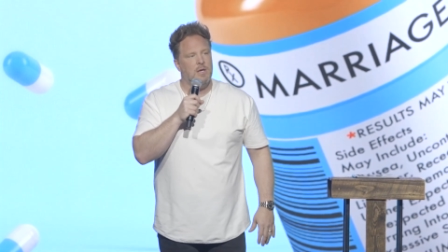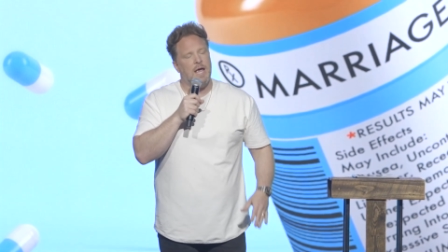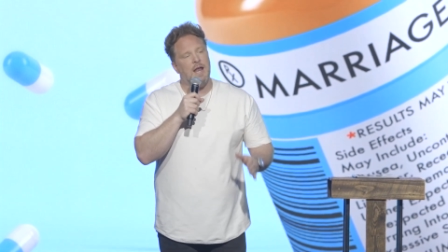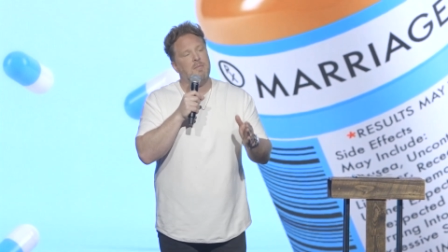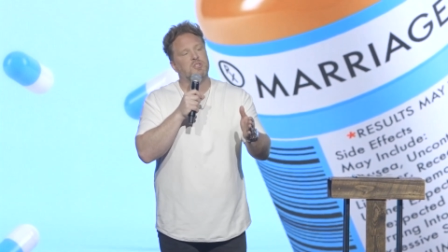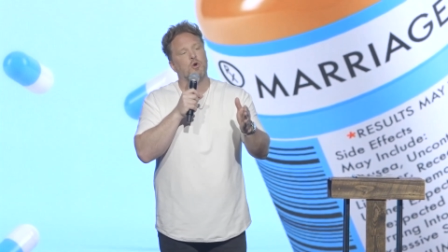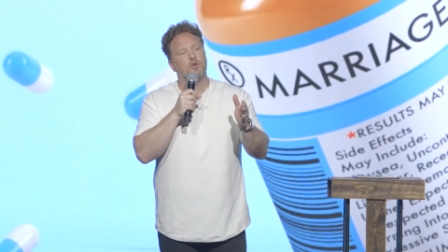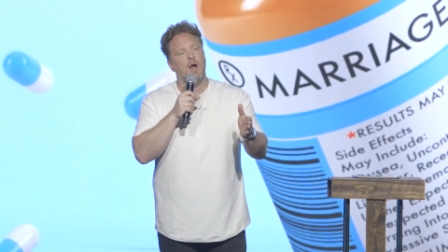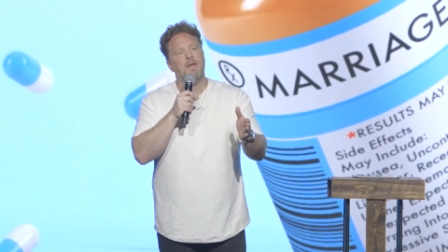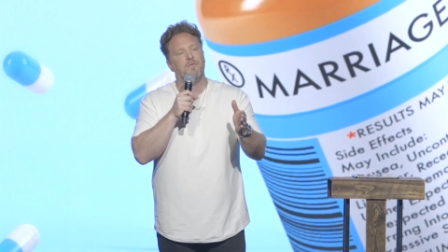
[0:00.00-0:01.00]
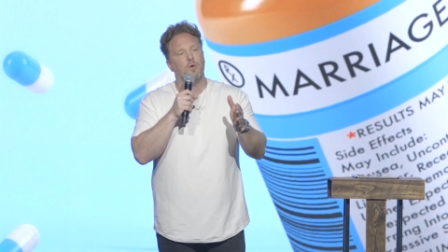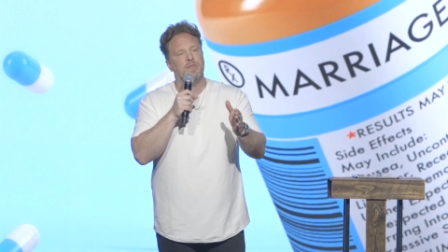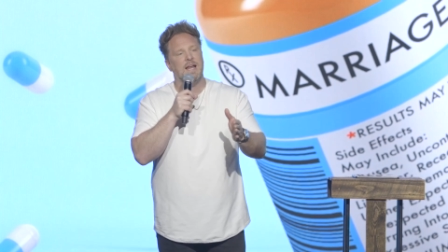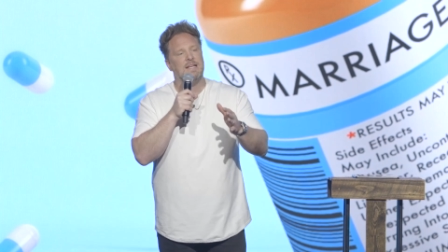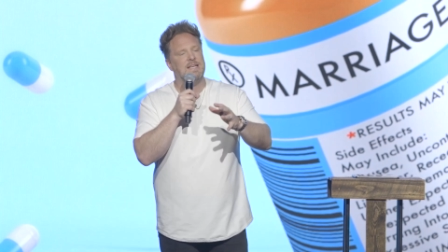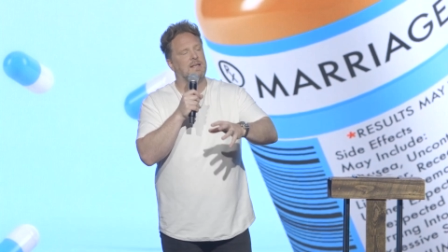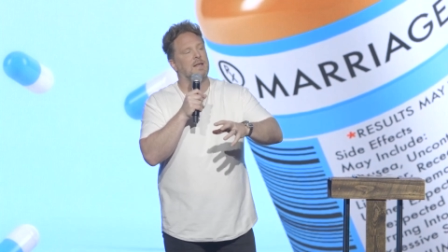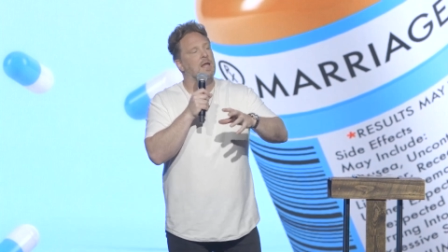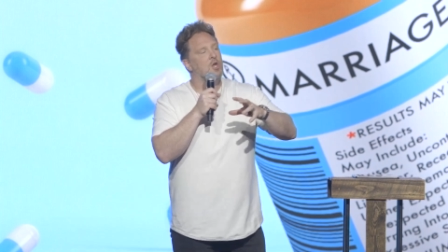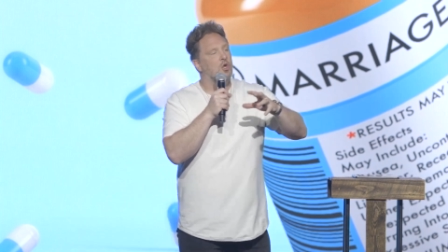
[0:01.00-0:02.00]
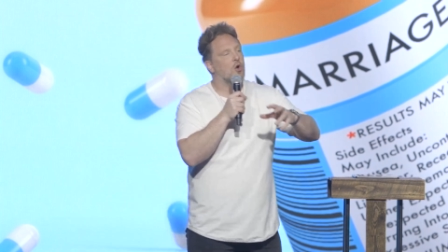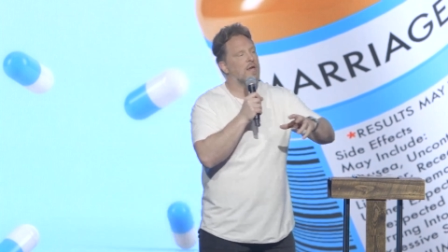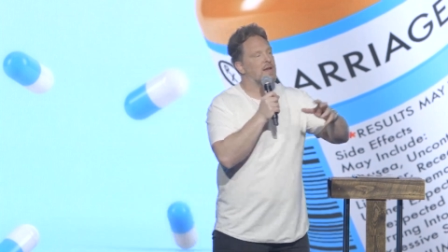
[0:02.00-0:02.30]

And I'm so grateful that I didn't go get